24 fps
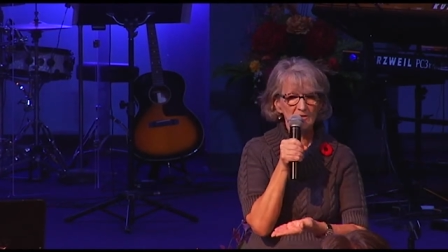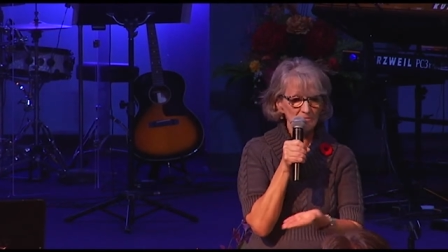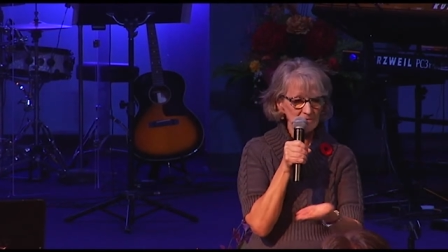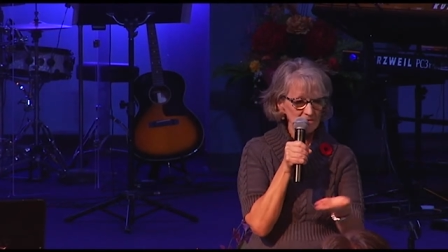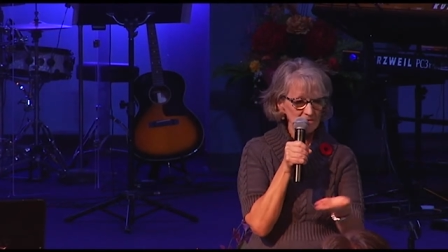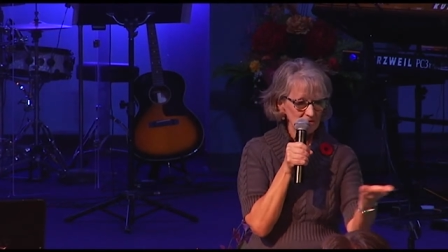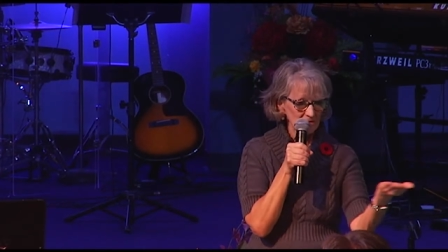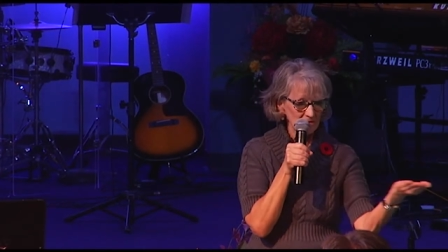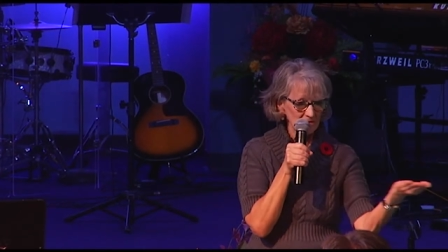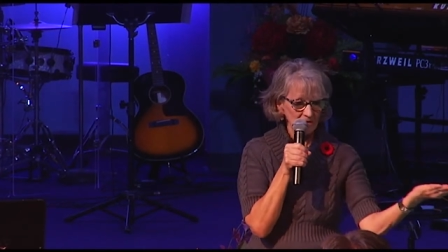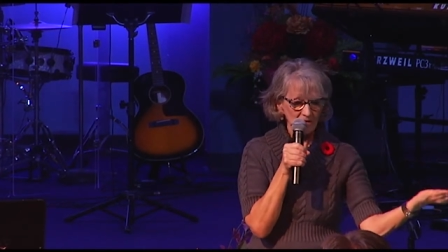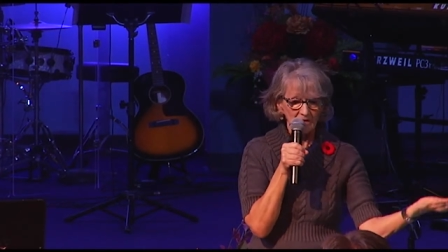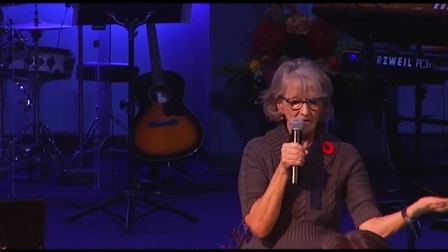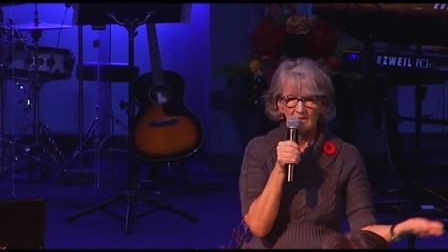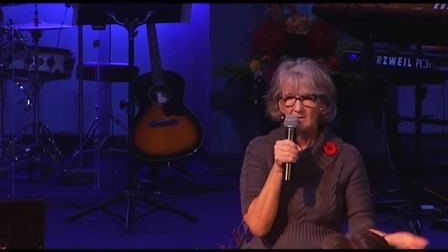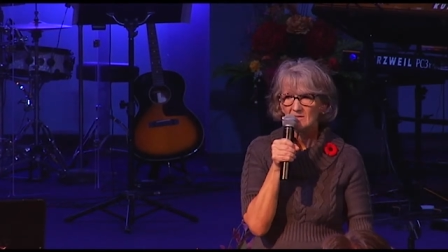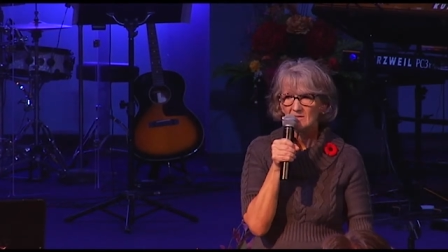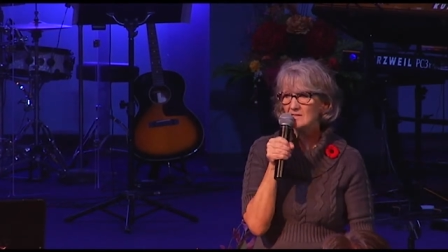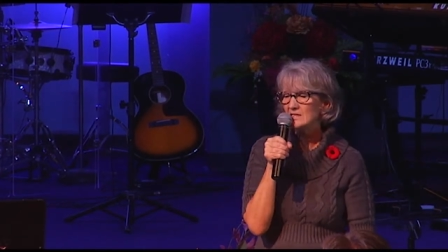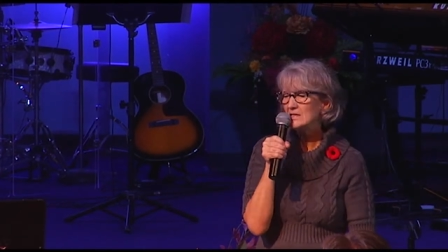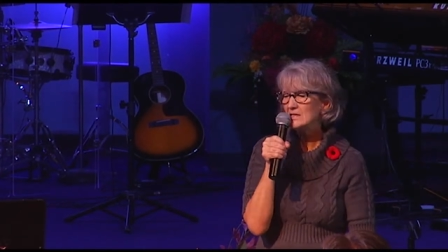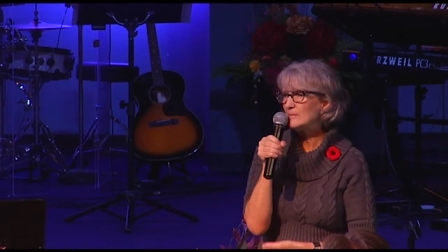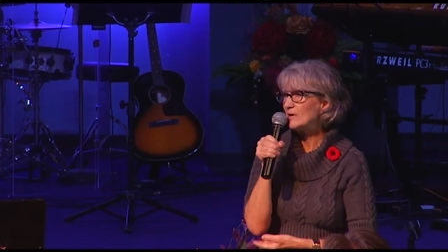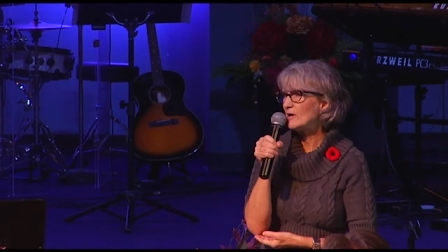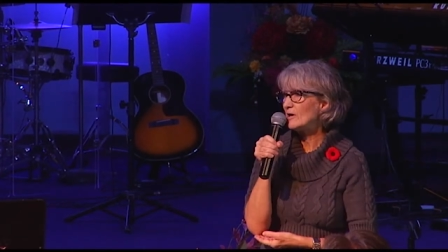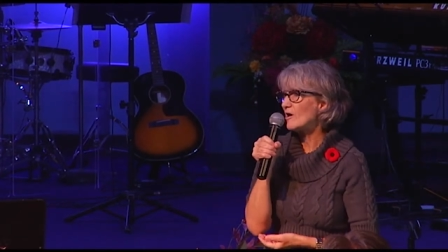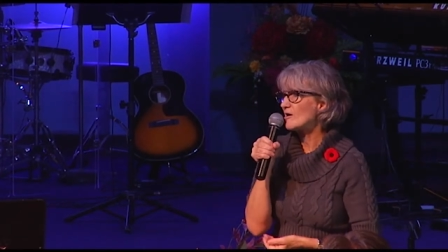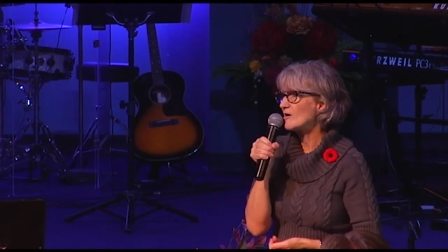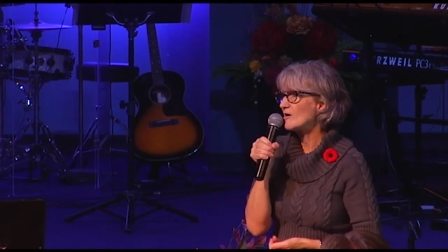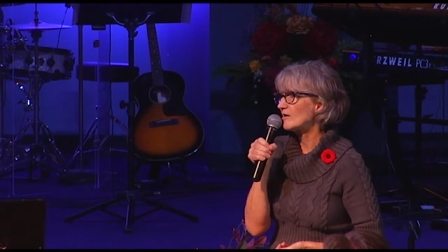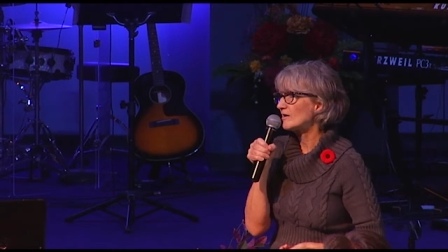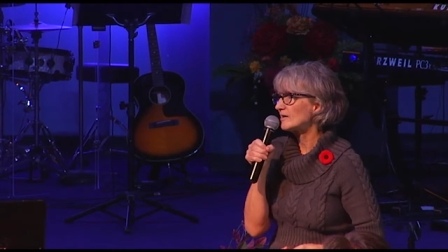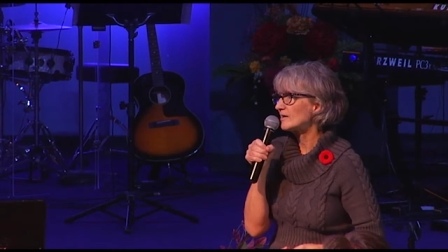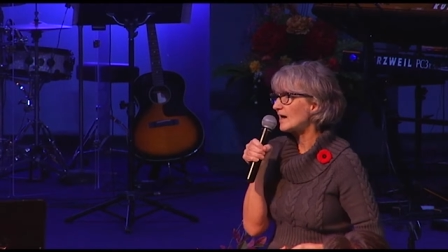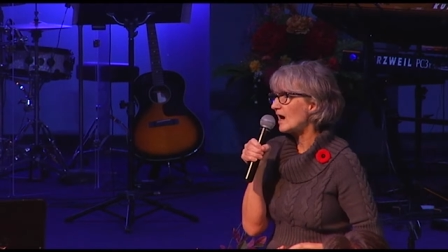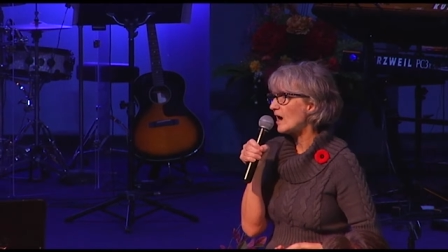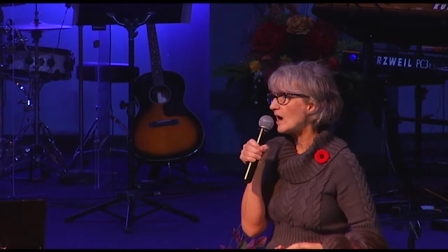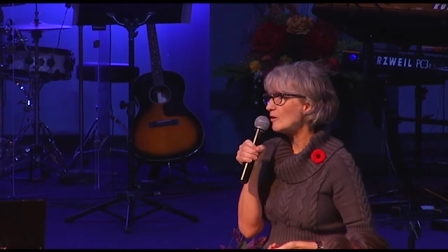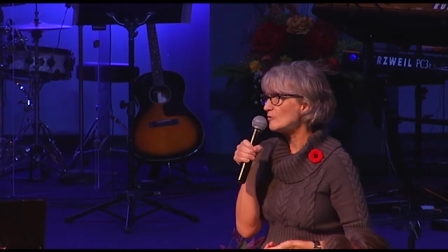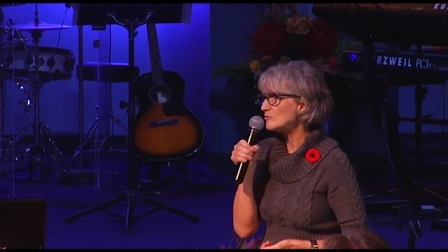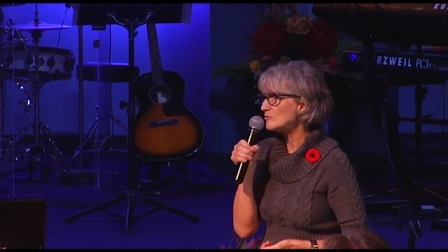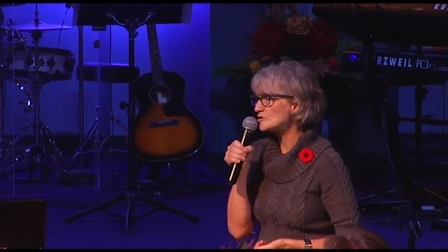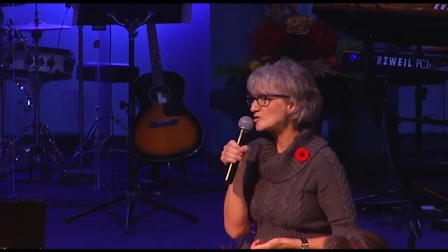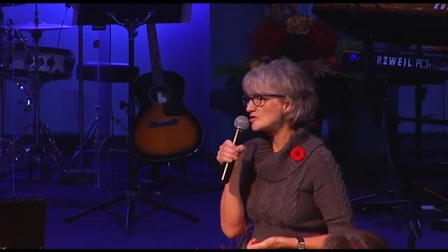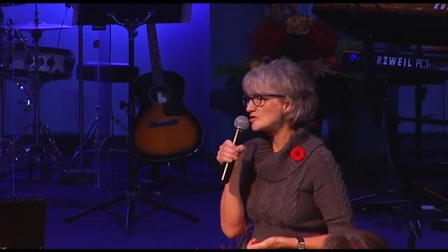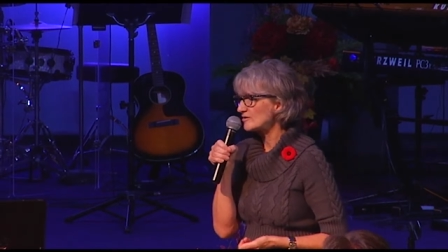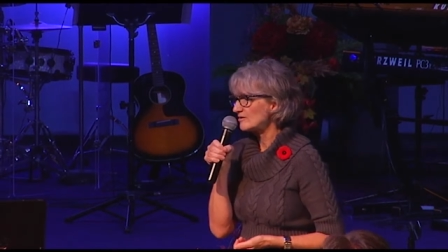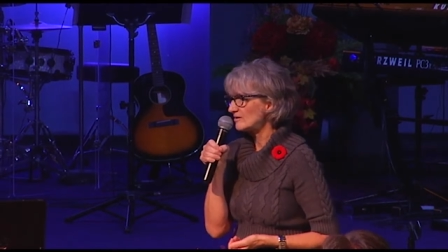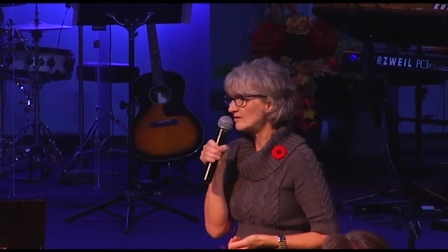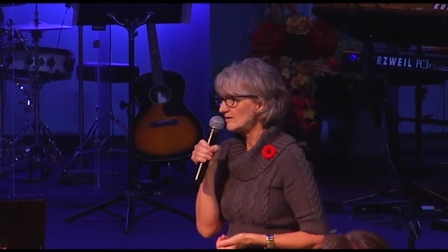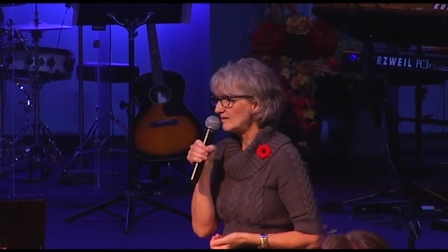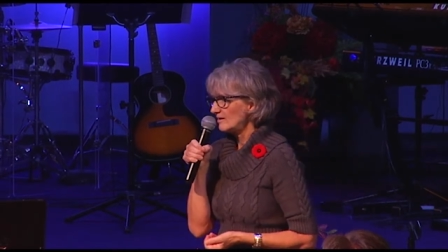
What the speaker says: was sleeping on our couch.